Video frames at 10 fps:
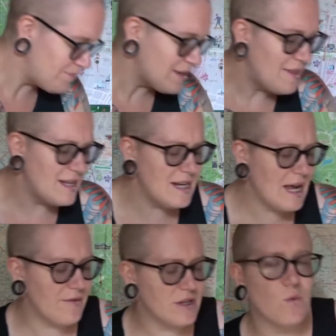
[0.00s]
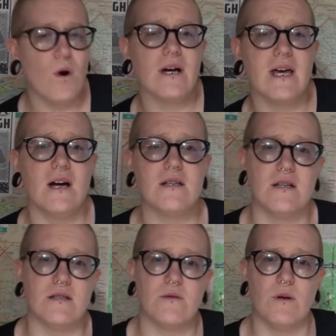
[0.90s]
They didn't have any wonky
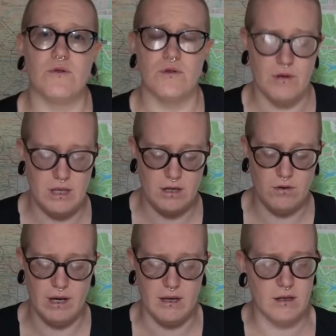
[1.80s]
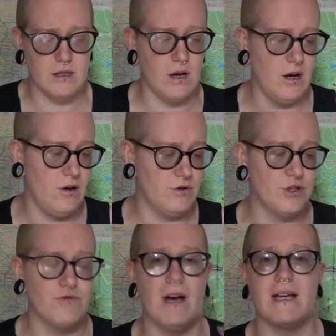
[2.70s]
onions, which was really annoying, so
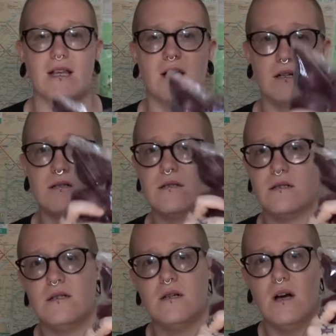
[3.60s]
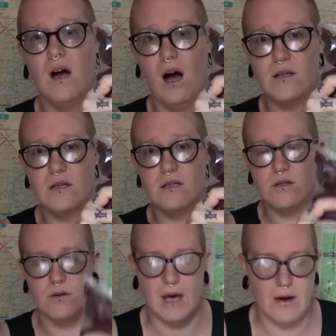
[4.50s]
just regular onions
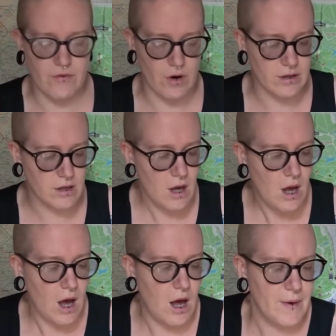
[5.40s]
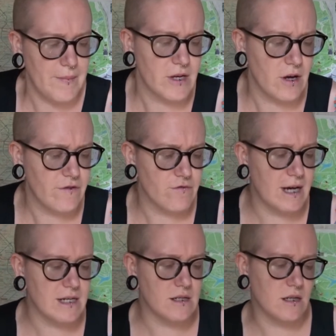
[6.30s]
on that front. I've been going for
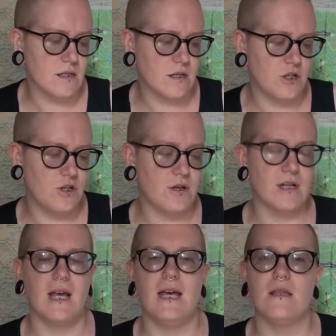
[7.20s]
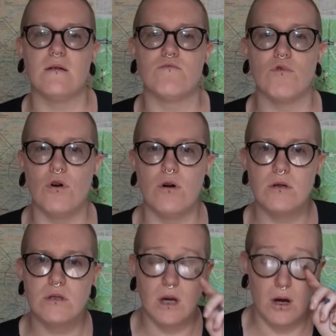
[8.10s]
red onions because you can eat them raw,
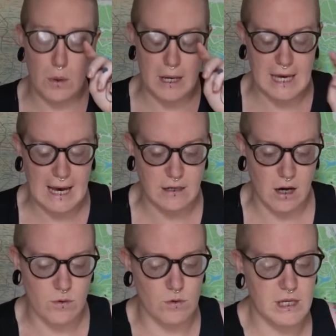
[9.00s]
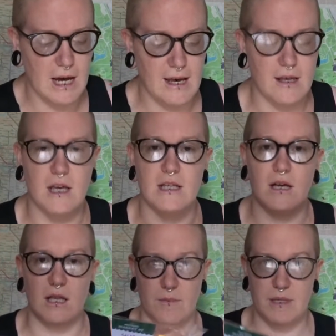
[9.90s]
so again I will take things
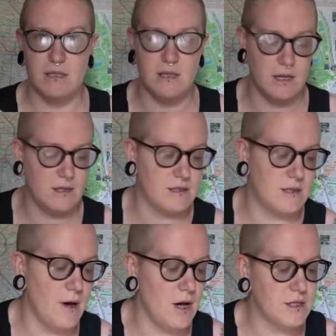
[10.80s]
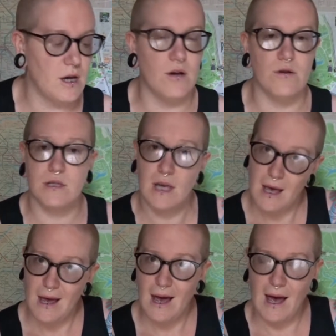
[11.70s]
like the tomatoes
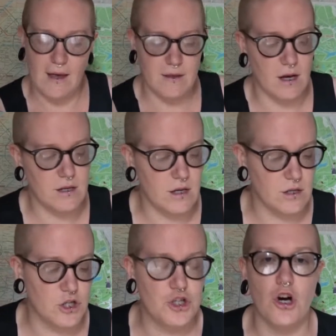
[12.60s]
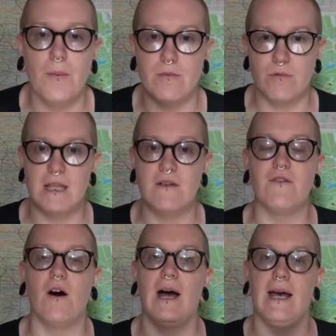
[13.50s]
and the onions, chop them really
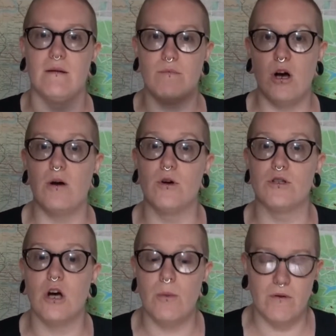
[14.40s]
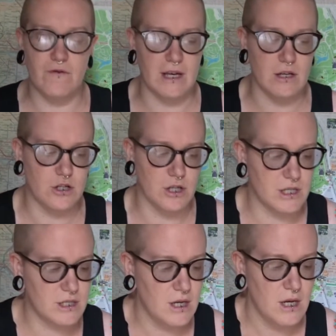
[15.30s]
fine and put them on top of things
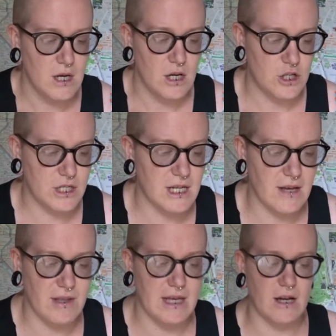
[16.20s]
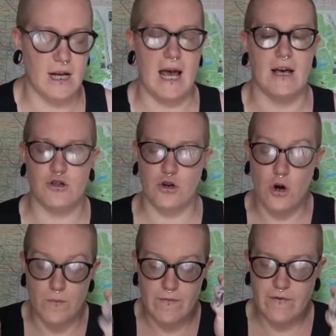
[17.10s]
just to give it that kind of extra
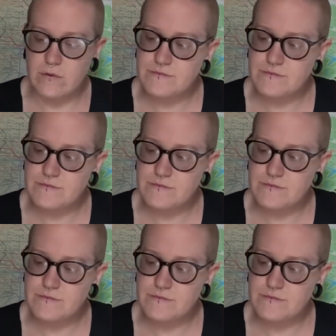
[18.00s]
oomph.